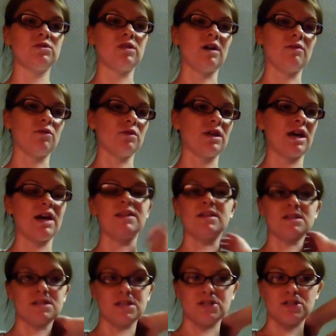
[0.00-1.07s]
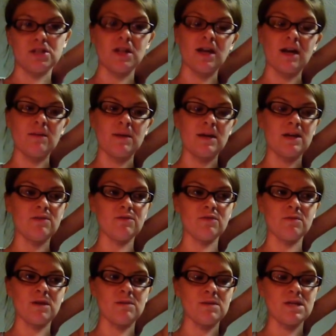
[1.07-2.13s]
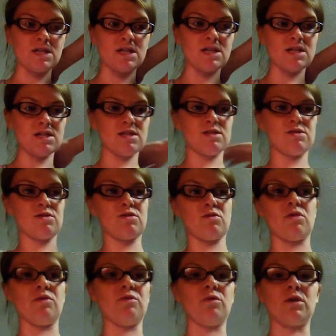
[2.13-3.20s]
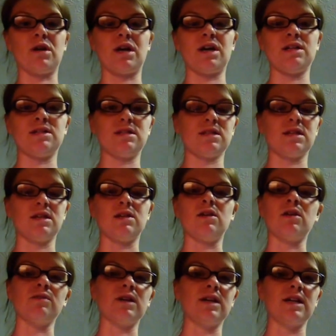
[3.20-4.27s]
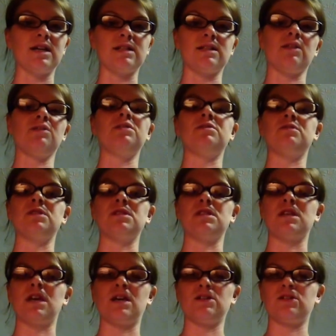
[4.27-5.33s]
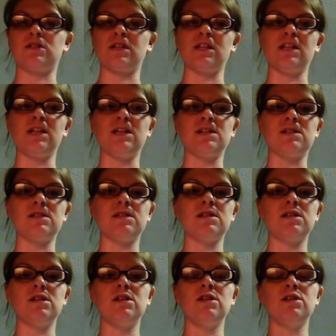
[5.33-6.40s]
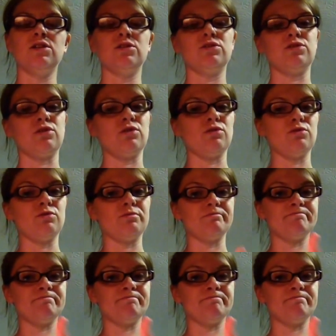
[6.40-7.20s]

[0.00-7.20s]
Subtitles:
only had this kitchen that I made for maybe 3 or 4 nights, and already I can tell a difference in cage cleanliness. So